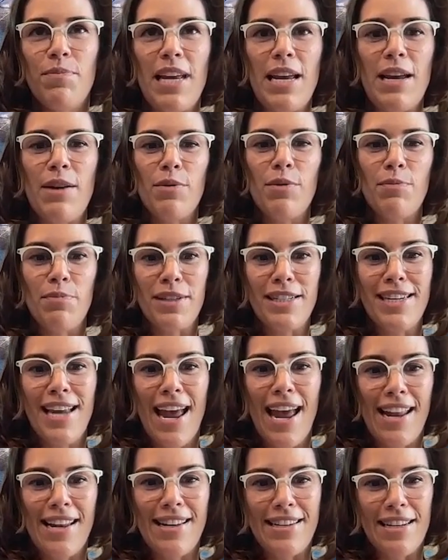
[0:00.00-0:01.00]
he would
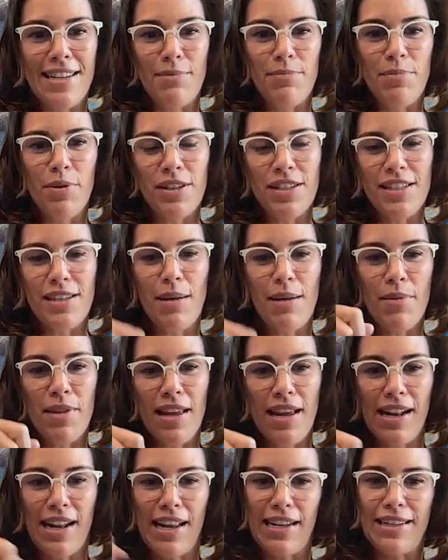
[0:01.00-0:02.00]
pretend he'd put
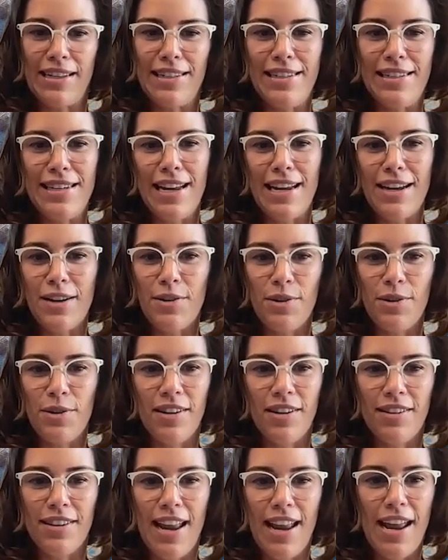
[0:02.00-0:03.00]
something like a stick
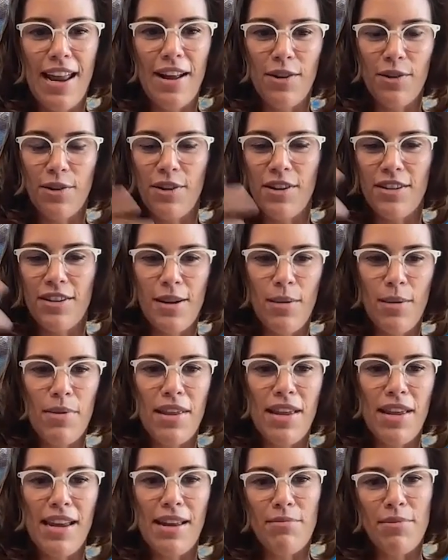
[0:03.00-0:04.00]
or a nail or
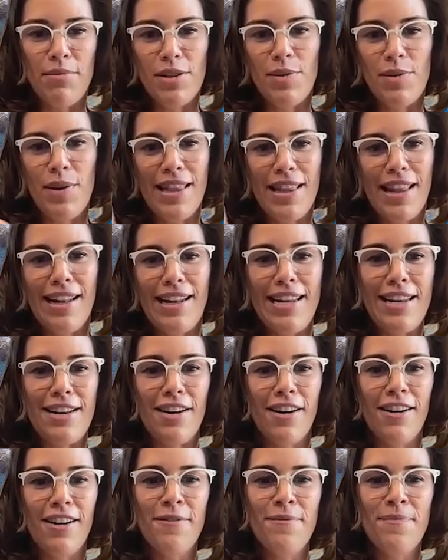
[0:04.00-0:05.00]
something in between the
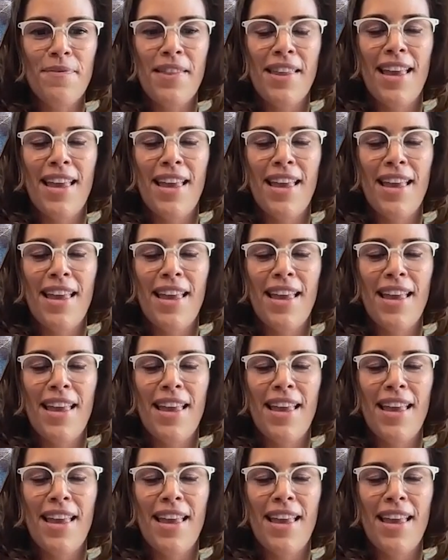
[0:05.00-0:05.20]
leader